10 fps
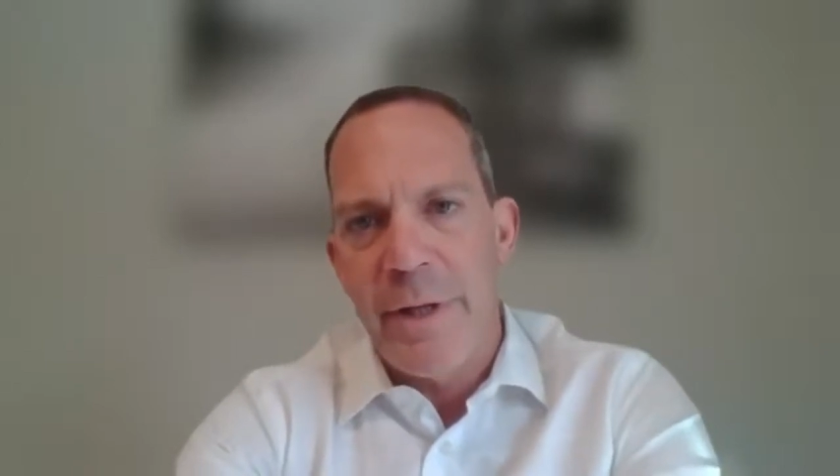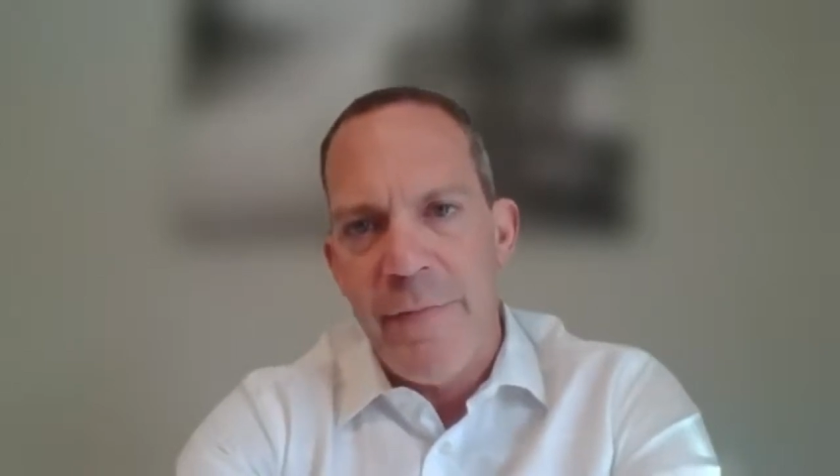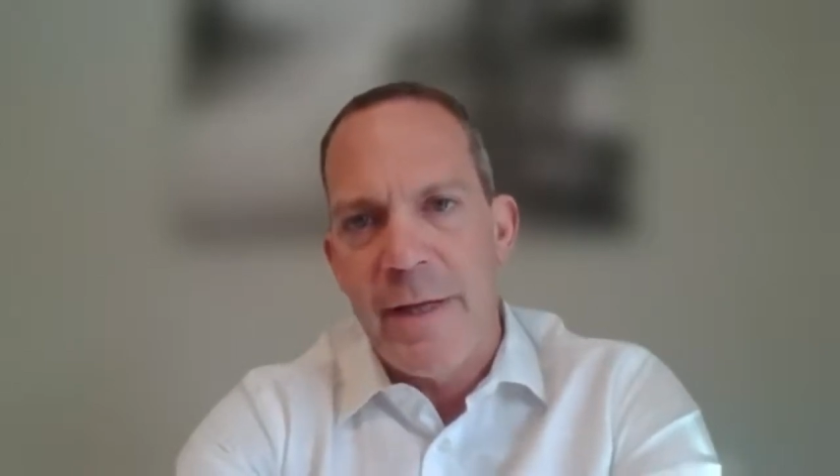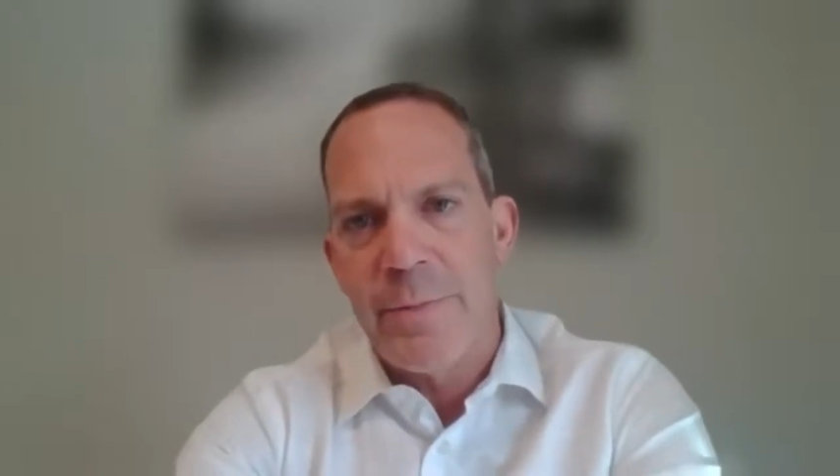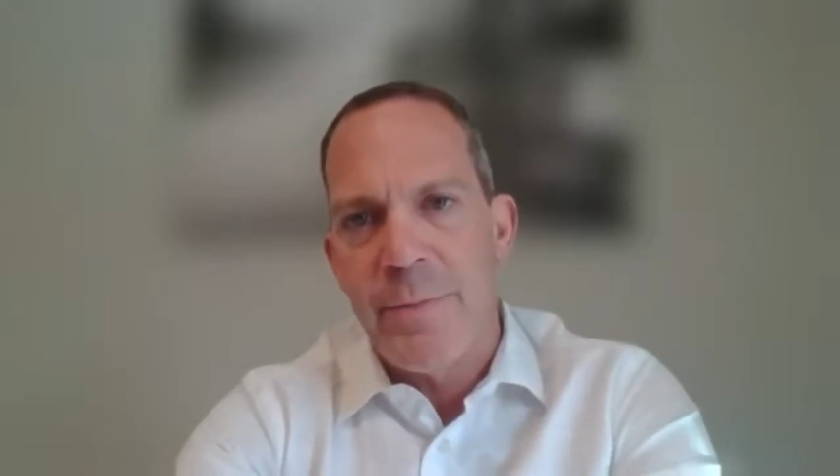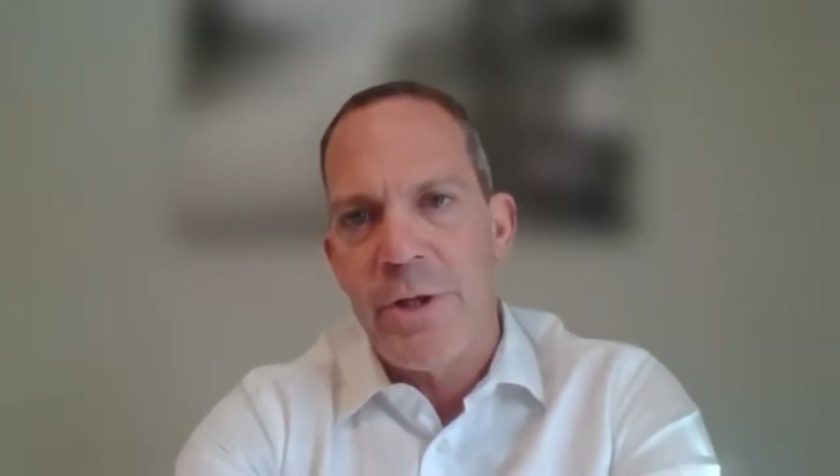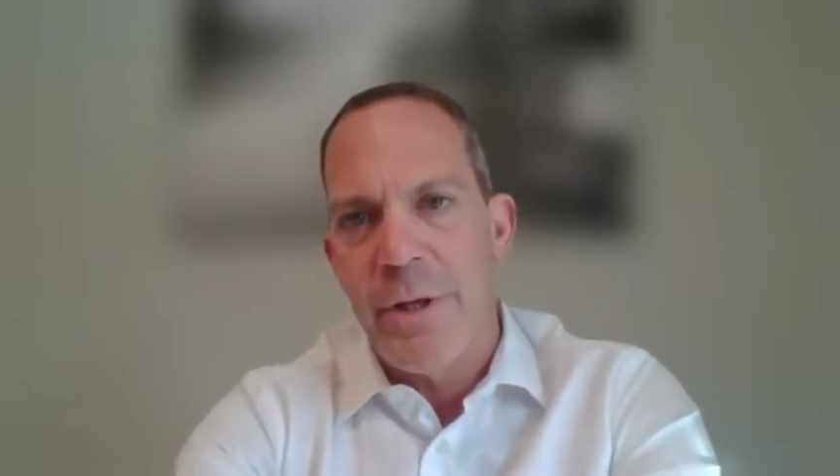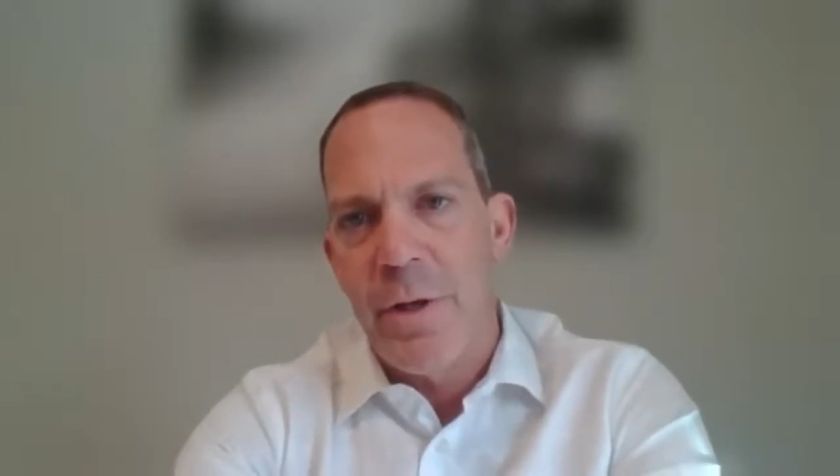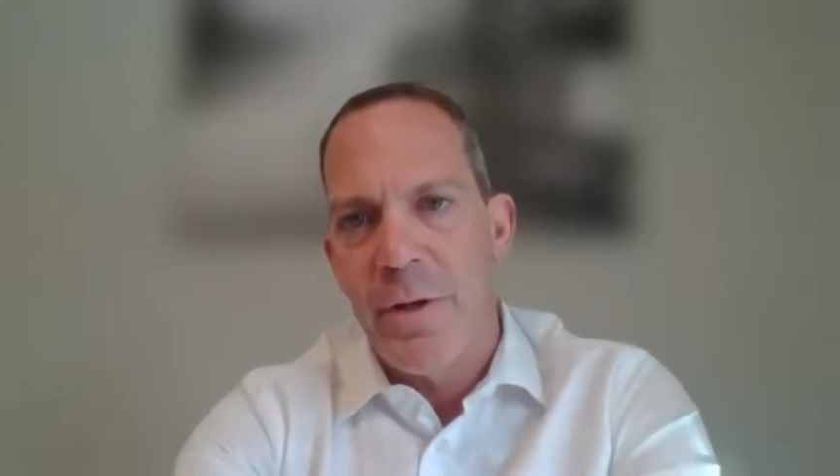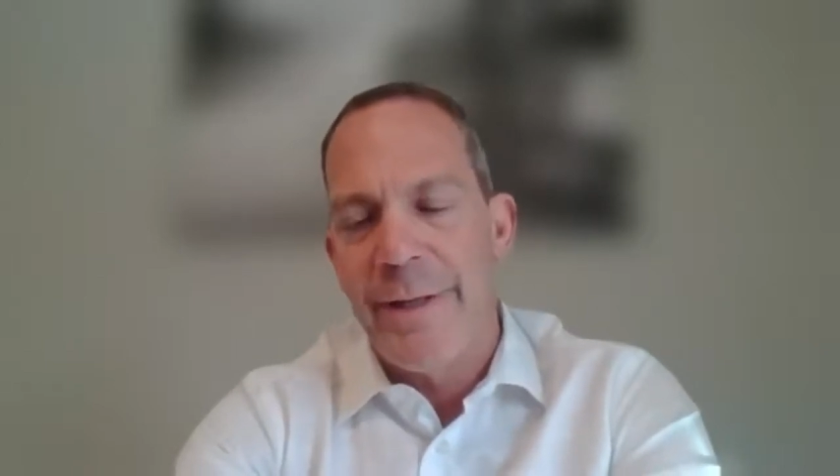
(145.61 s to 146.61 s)
advanced
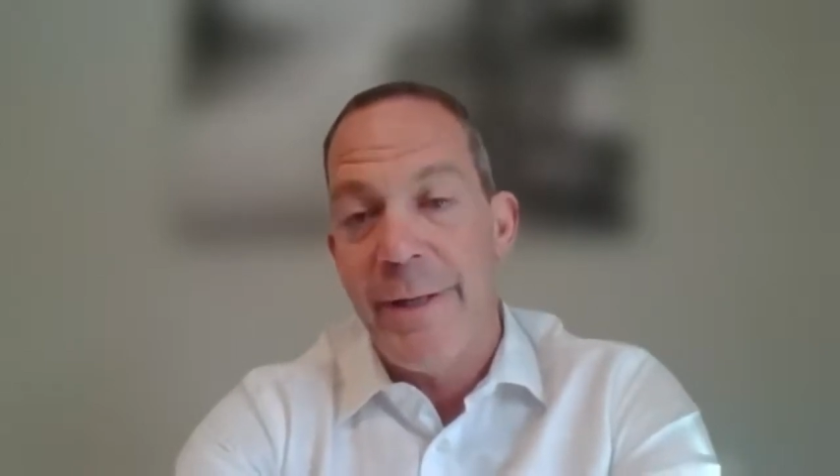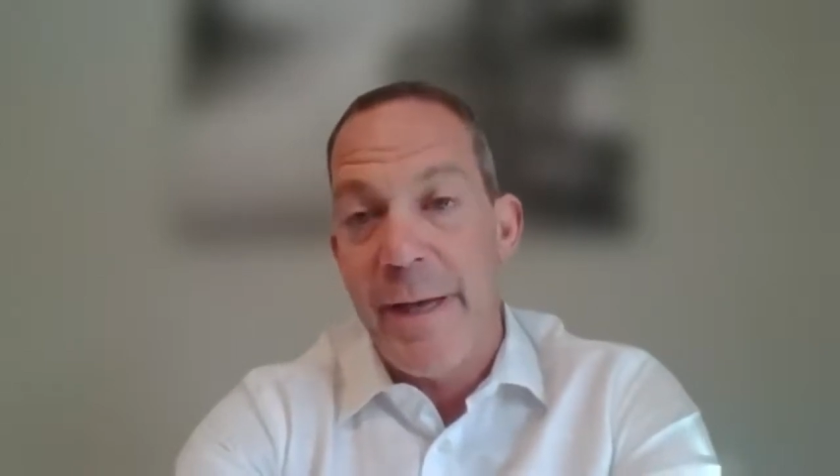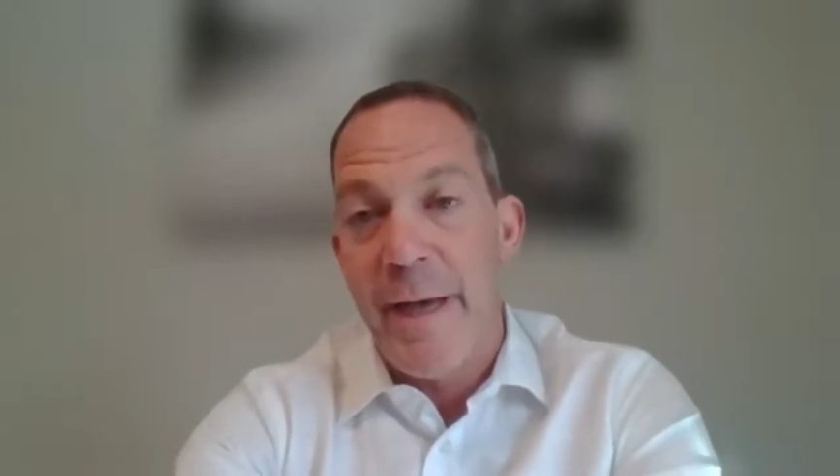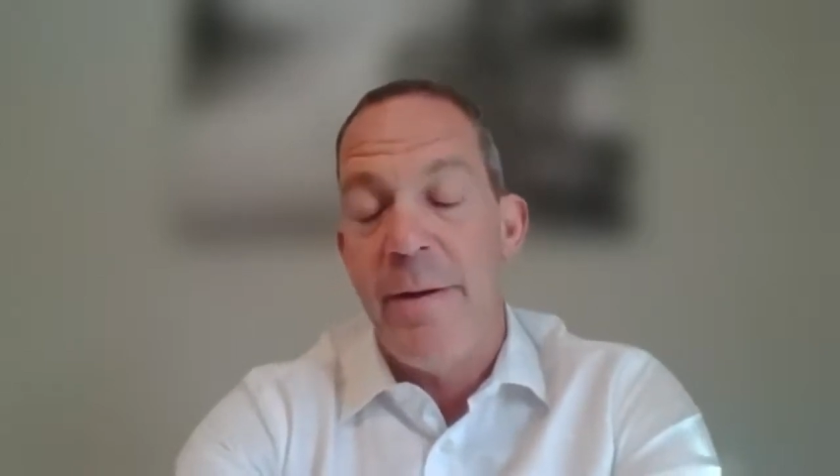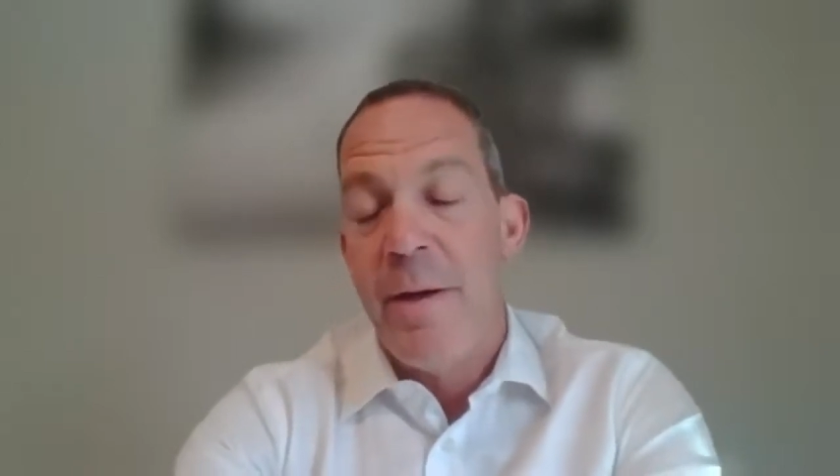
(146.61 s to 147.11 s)
machine learning. And again,